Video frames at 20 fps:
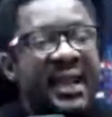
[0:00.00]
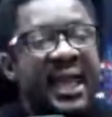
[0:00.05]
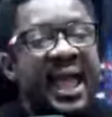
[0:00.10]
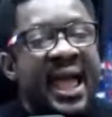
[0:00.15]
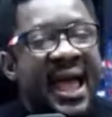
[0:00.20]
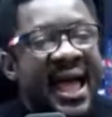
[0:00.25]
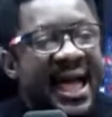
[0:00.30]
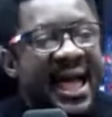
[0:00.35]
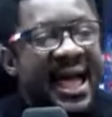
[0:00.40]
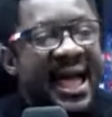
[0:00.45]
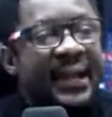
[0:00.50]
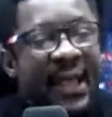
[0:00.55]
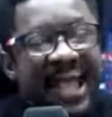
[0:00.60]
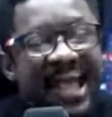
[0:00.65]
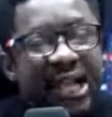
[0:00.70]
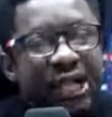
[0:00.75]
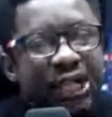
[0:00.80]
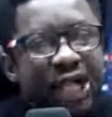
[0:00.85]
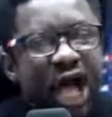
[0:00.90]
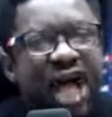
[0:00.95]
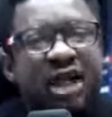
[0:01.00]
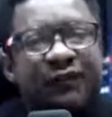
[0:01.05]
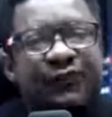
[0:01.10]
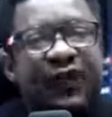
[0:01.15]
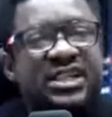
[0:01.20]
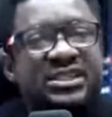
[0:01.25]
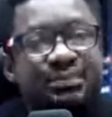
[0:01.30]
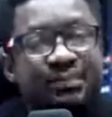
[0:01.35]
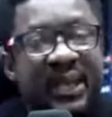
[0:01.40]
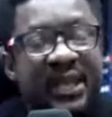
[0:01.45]
And a lot of us
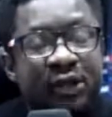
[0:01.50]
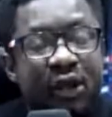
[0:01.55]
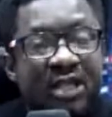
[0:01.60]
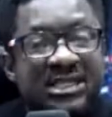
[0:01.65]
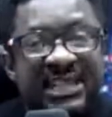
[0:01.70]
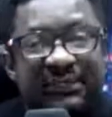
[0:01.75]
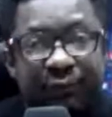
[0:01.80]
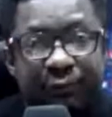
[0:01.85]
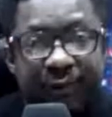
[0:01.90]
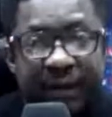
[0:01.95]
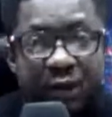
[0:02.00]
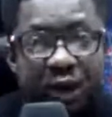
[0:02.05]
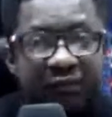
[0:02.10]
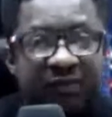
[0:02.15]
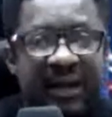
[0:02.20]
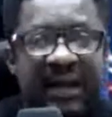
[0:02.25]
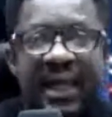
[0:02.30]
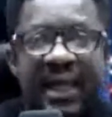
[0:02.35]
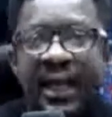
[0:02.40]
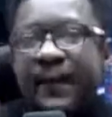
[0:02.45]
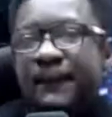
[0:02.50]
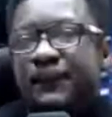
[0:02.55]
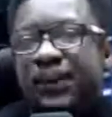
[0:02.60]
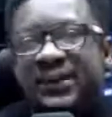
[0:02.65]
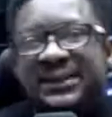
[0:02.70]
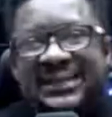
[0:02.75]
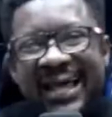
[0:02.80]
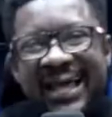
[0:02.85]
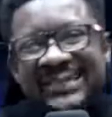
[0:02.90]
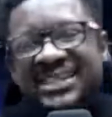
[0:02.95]
may not even recover. But
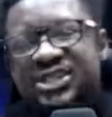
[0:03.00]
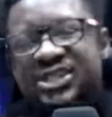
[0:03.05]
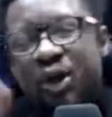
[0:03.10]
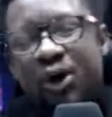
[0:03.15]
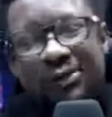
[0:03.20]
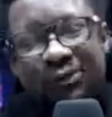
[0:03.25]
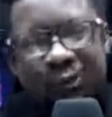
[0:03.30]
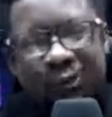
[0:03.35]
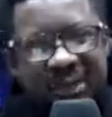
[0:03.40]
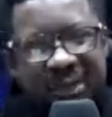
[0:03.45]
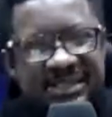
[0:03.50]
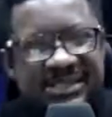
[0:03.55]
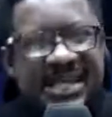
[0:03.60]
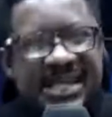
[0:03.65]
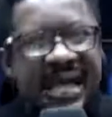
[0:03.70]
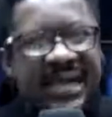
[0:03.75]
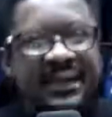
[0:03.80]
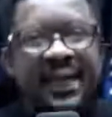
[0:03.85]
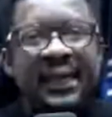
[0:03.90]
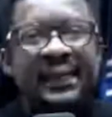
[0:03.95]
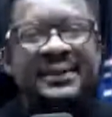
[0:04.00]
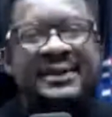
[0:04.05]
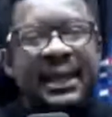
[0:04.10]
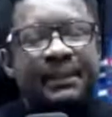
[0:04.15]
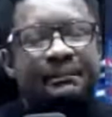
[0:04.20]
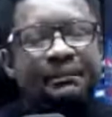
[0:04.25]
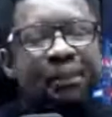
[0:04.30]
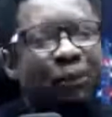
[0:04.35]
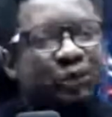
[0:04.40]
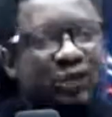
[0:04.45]
that is on one side. They
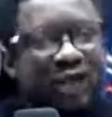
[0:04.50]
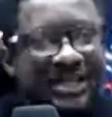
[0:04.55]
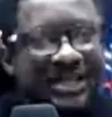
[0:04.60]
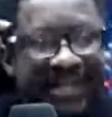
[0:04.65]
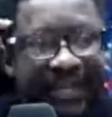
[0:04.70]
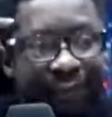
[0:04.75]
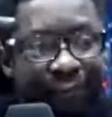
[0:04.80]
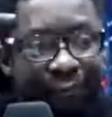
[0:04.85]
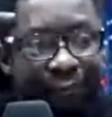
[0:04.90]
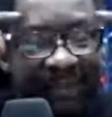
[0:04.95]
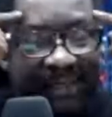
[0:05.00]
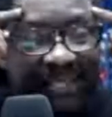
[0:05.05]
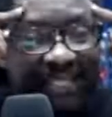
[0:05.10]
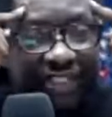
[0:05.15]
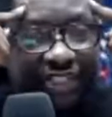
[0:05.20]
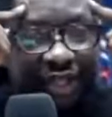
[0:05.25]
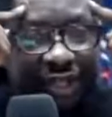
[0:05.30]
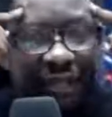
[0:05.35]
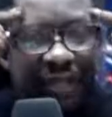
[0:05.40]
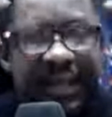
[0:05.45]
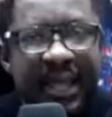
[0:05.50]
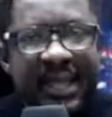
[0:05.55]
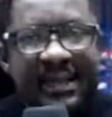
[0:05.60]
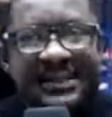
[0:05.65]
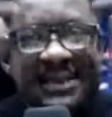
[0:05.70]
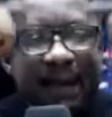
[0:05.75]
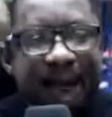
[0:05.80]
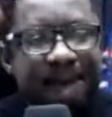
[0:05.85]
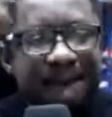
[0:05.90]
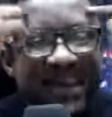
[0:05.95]
put us in religion that
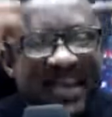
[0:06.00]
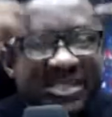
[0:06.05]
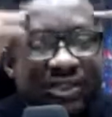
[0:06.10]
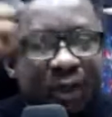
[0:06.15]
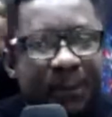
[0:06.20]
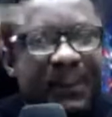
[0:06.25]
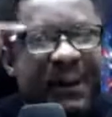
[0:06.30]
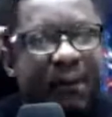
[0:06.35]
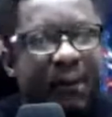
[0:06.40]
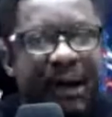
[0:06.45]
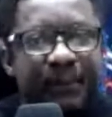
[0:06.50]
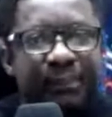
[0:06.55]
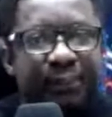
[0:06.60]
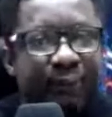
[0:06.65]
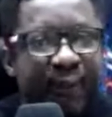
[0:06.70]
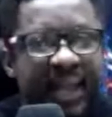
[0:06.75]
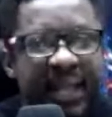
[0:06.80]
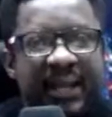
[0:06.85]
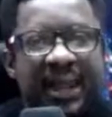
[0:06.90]
messed up our brain.